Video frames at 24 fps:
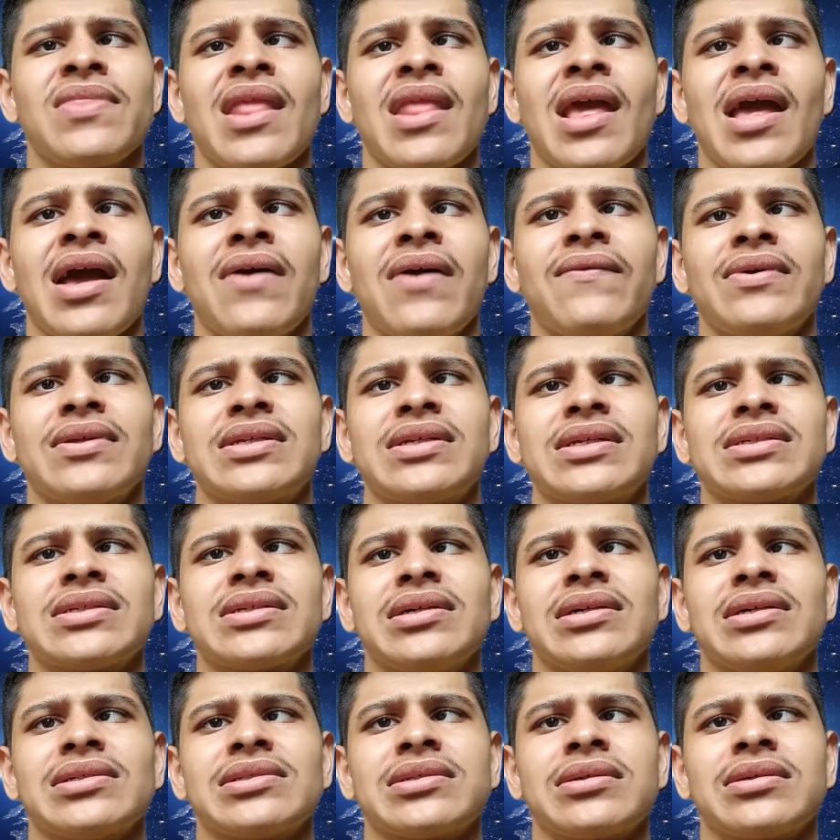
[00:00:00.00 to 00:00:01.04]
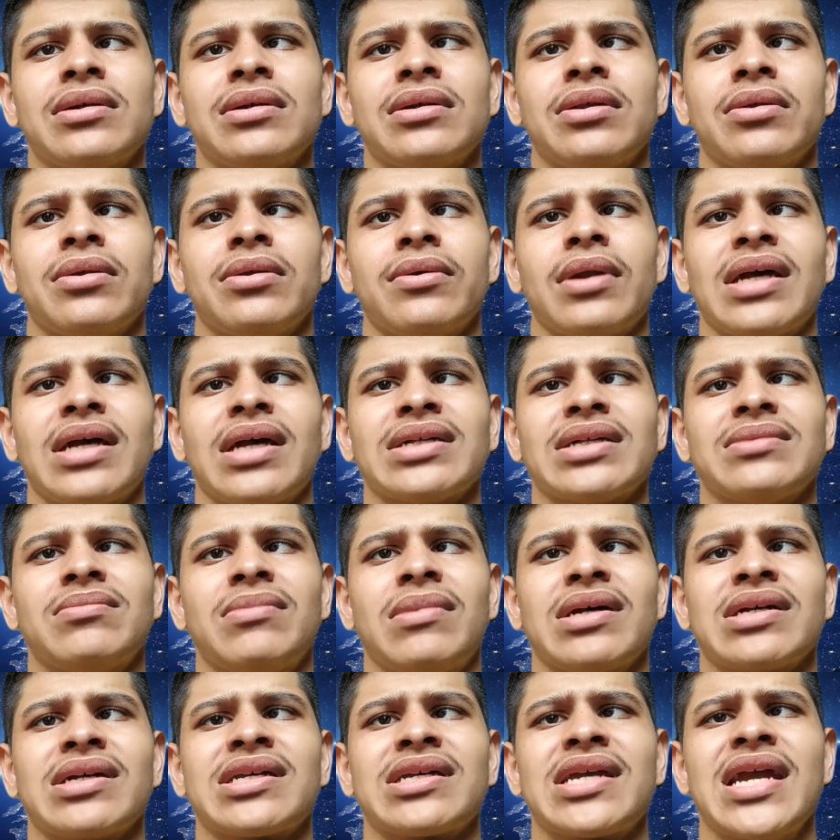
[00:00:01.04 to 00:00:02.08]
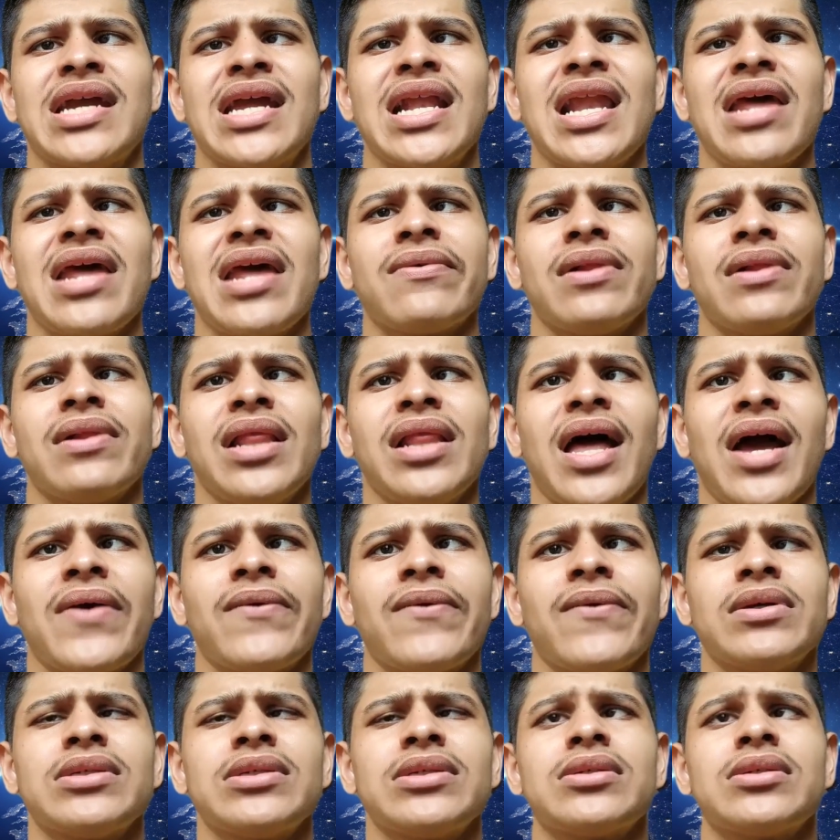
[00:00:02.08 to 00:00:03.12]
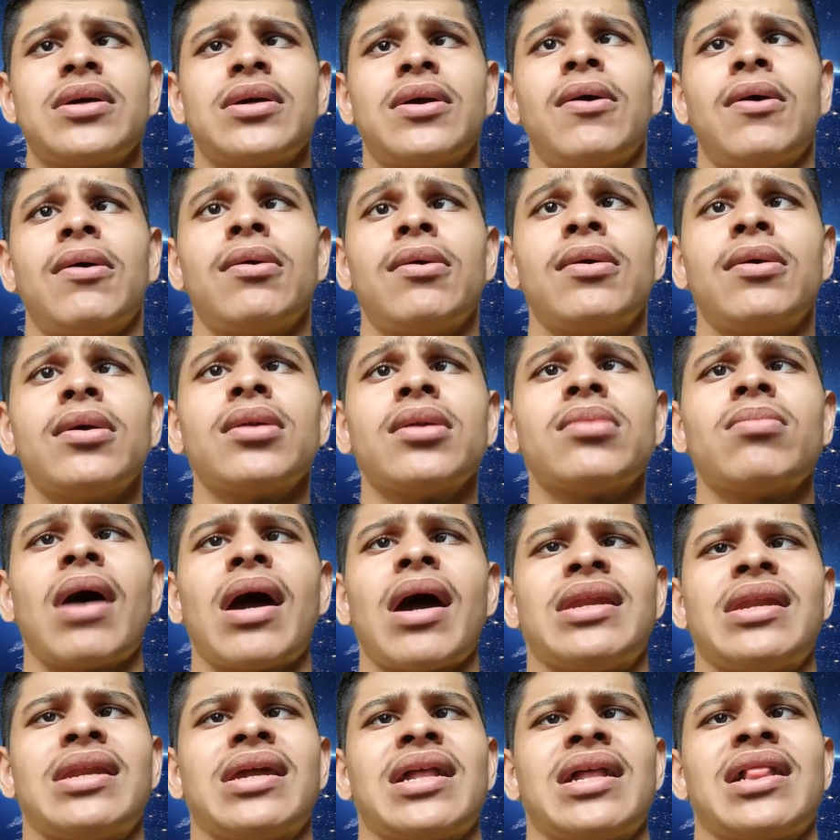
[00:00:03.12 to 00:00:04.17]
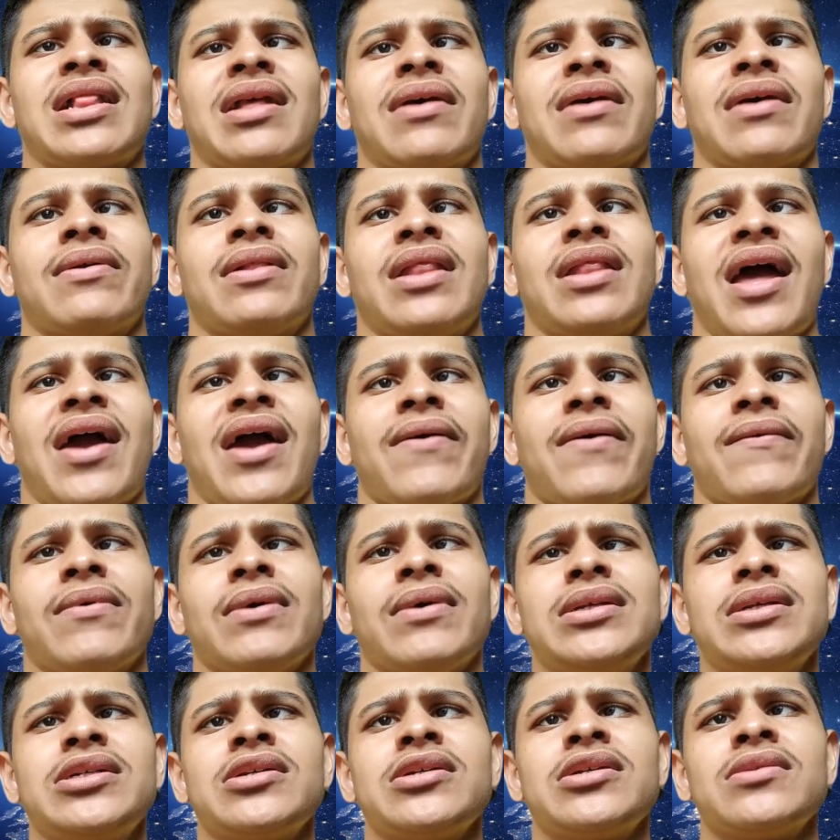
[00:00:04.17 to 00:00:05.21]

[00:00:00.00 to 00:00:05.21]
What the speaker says: which is also known as a machine level language or binary level language.